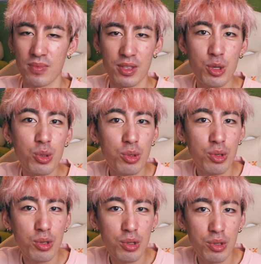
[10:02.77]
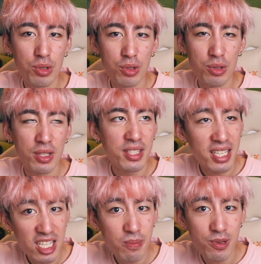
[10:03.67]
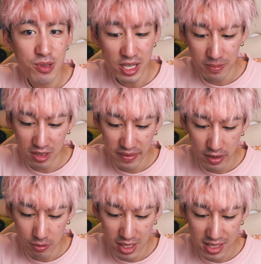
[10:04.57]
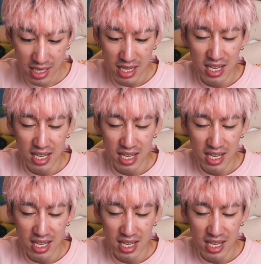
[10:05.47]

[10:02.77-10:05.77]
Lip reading: 2 teaspoons, I believe it was,